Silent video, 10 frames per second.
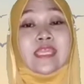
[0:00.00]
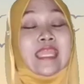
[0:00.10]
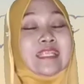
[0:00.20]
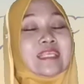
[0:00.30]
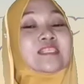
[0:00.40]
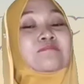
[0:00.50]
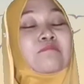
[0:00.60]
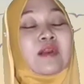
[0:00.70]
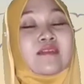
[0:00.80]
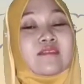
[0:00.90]
Katie's
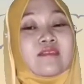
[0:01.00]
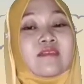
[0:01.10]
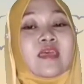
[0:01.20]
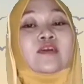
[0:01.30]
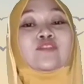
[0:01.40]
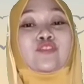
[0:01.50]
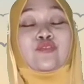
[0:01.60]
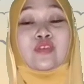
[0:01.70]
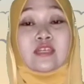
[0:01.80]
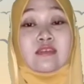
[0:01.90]
mother
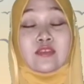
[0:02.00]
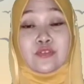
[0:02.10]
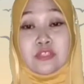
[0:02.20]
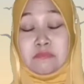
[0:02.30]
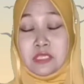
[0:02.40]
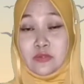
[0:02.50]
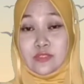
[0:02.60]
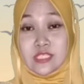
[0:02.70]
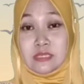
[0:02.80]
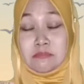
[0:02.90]
took her to the
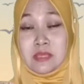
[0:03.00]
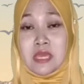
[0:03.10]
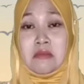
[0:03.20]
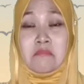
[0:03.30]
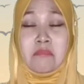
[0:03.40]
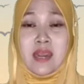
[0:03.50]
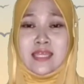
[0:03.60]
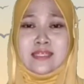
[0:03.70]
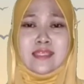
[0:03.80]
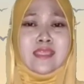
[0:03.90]
museum,
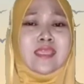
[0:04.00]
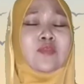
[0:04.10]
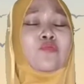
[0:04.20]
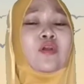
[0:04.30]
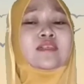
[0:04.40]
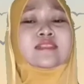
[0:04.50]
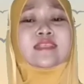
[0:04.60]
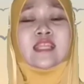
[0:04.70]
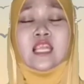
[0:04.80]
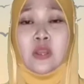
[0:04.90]
but it was
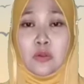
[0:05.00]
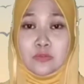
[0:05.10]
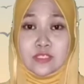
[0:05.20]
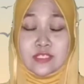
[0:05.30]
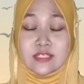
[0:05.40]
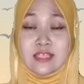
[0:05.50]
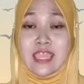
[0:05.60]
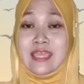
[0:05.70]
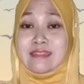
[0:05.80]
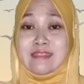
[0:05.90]
closed
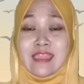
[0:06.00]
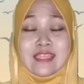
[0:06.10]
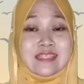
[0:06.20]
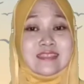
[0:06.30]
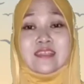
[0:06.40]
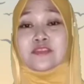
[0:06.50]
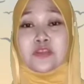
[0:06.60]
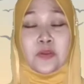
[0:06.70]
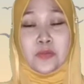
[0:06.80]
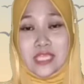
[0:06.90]
and they didn't
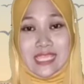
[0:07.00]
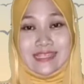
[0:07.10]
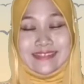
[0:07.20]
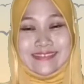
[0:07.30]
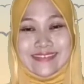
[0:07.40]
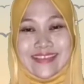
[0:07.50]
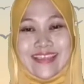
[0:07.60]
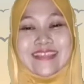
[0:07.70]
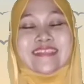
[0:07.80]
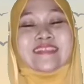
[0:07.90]
go in.
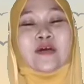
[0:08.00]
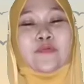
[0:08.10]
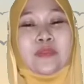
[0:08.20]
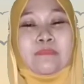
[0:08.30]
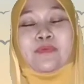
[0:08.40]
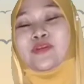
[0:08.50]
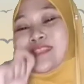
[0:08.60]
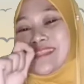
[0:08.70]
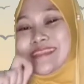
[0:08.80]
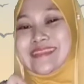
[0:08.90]
So we put
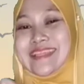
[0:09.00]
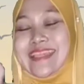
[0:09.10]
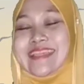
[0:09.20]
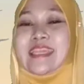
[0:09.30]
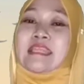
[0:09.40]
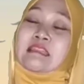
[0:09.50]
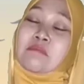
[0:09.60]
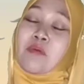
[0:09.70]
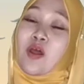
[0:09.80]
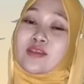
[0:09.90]
tick in the
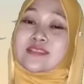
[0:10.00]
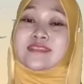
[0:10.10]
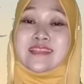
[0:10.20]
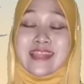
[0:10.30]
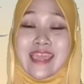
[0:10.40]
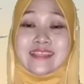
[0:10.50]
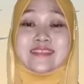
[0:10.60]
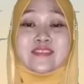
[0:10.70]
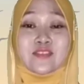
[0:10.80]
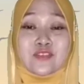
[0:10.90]
box
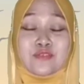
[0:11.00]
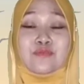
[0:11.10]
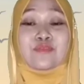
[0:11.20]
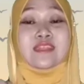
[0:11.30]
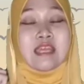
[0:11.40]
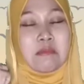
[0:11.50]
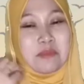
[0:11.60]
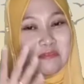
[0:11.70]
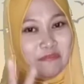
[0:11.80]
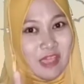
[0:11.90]
next to
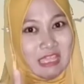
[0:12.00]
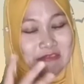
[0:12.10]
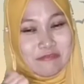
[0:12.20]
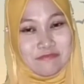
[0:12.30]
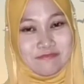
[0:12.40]
number 5.